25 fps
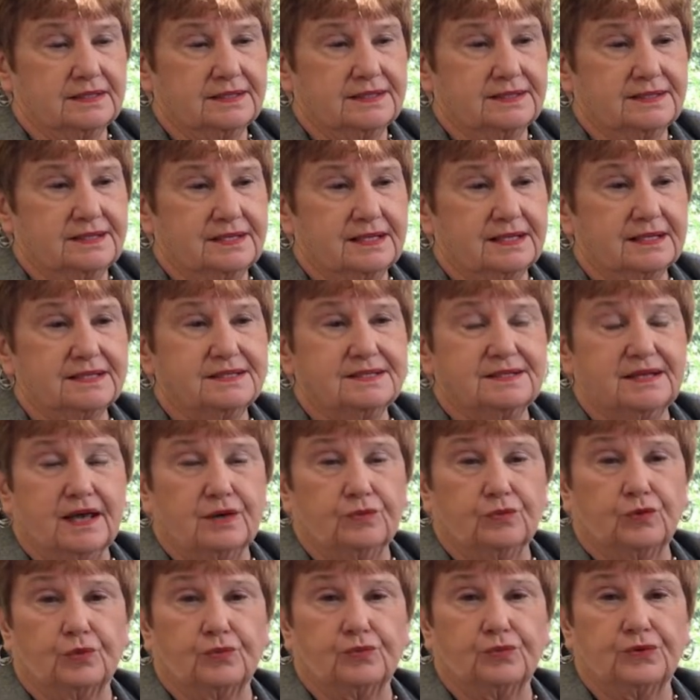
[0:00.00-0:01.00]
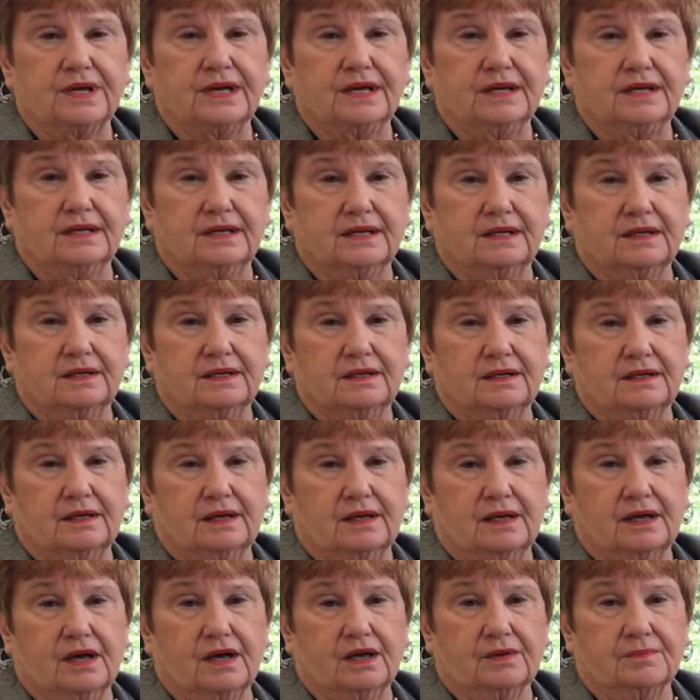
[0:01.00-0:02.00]
things that were bringing in
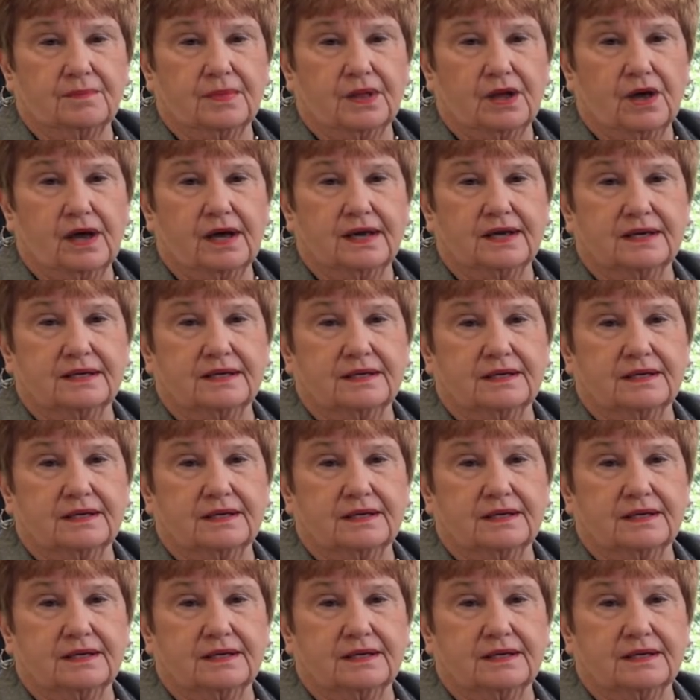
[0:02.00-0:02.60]
high